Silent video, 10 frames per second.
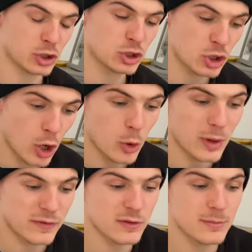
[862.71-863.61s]
So
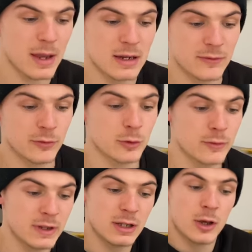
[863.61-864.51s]
if you've made it through the
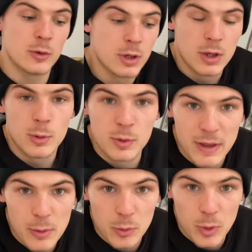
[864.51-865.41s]
video
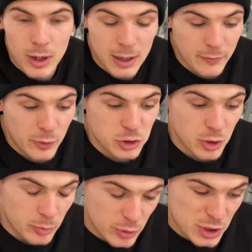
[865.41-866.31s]
without the workout footage, I
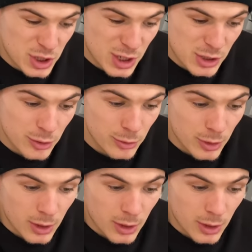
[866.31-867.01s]
appreciate you.